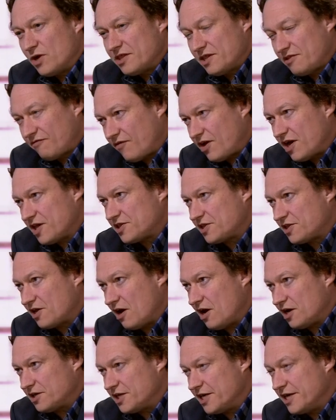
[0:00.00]
when this first
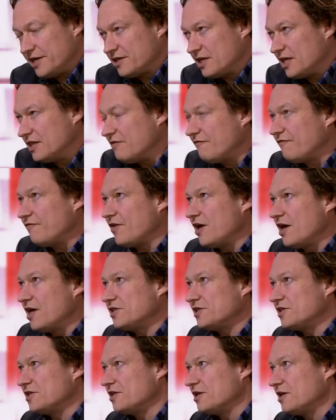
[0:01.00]
started, in the
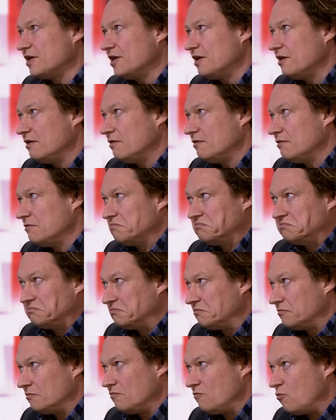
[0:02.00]
first
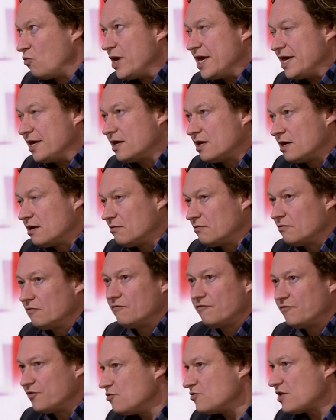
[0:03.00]
week,
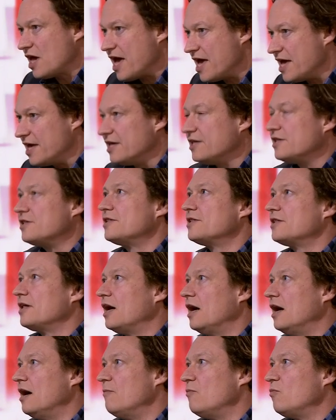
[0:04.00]
few days,
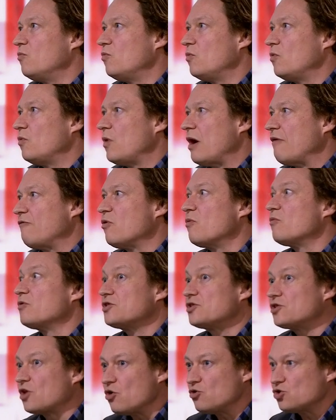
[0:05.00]
everyone
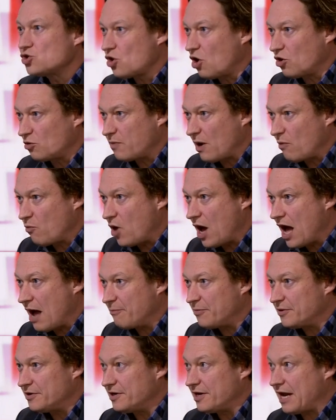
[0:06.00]
was so shocked by what
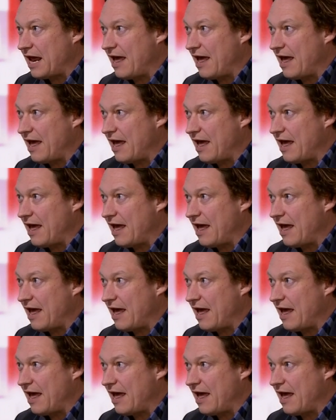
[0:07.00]
happened,